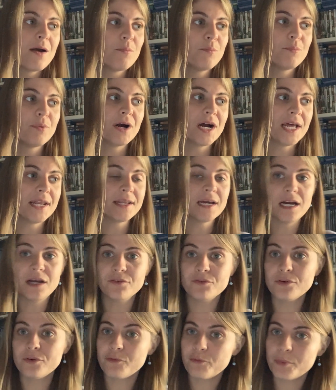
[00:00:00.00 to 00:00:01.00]
but I
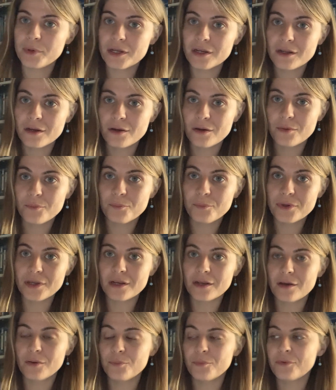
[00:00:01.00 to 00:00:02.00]
would have picked
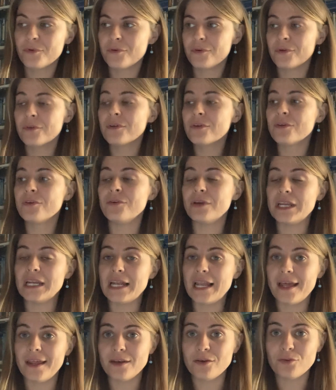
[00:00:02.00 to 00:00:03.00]
up Green
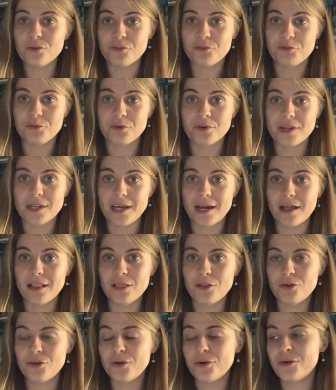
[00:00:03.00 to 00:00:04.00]
Lantern for
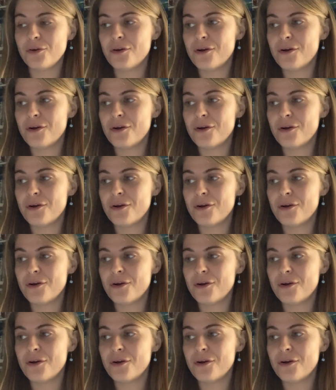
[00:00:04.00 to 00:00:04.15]
$1,